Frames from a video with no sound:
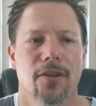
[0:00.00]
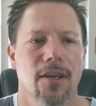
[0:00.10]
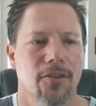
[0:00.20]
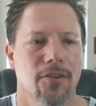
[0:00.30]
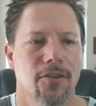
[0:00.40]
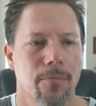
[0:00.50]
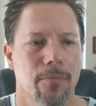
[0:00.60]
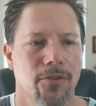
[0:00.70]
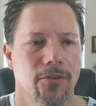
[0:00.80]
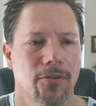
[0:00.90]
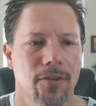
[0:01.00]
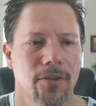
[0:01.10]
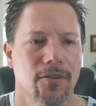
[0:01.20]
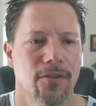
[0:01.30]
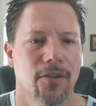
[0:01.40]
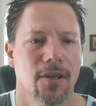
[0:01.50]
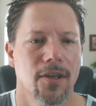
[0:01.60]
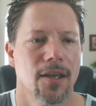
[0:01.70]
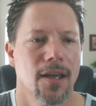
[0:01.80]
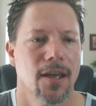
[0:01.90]
It's that persistence
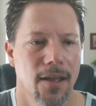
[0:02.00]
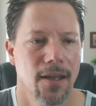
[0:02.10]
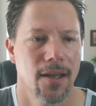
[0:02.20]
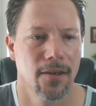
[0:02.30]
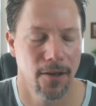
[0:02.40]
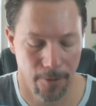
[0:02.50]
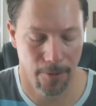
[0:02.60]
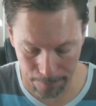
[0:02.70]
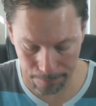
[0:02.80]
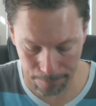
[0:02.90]
and um,